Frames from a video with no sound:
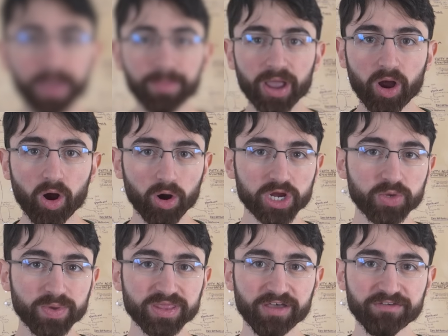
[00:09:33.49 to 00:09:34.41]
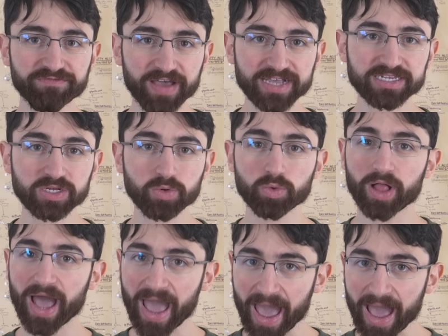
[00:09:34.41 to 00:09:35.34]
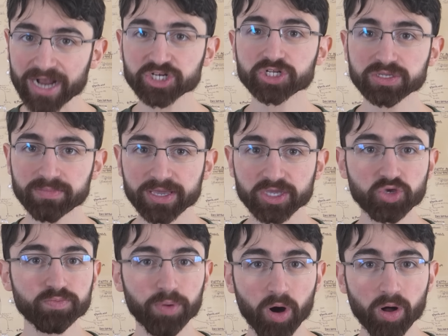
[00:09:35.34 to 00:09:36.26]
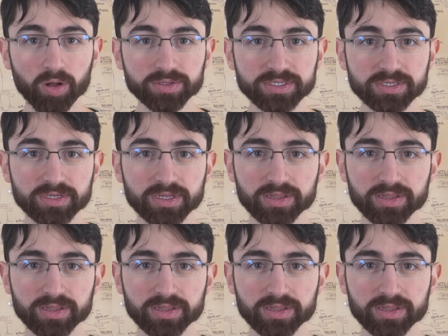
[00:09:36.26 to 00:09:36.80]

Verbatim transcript: Am I arguing that fasting will actually make you bald?